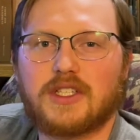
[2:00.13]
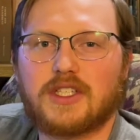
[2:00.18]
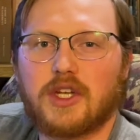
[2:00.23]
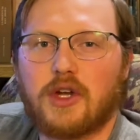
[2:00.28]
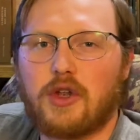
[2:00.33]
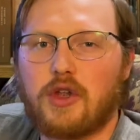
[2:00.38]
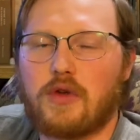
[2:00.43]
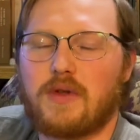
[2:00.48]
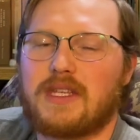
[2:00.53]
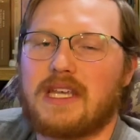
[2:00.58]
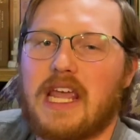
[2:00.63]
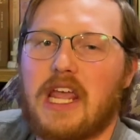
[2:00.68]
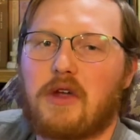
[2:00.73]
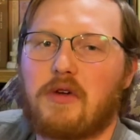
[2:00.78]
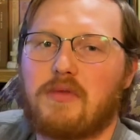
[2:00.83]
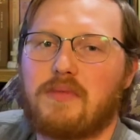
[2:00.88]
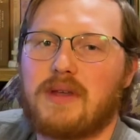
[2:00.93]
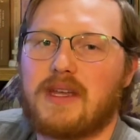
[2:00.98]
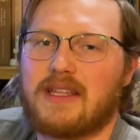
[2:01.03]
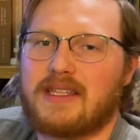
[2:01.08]
So a new tank
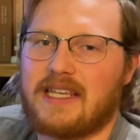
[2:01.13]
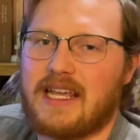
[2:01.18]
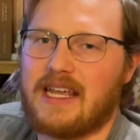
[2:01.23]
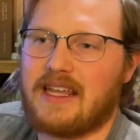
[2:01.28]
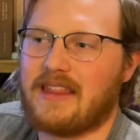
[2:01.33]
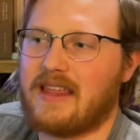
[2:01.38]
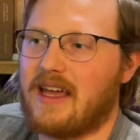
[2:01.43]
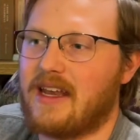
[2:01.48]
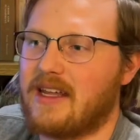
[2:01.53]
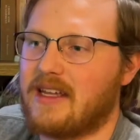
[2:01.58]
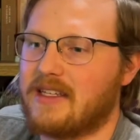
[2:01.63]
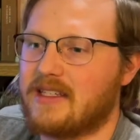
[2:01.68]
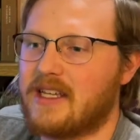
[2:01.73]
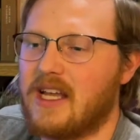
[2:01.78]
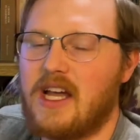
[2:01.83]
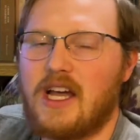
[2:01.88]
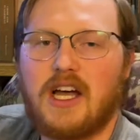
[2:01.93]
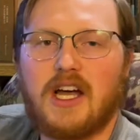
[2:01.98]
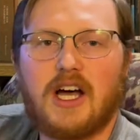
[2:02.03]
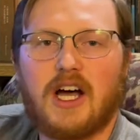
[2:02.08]
would be a tank that is
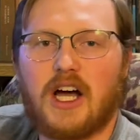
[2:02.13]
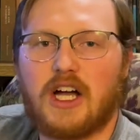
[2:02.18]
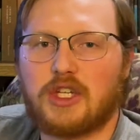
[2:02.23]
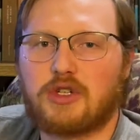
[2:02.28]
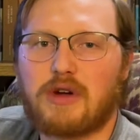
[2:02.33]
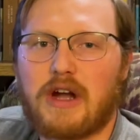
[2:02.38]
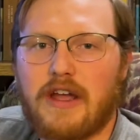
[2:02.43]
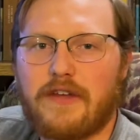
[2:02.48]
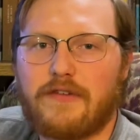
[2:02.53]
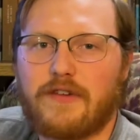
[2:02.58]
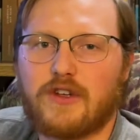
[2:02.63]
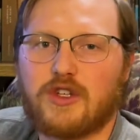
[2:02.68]
a dry fish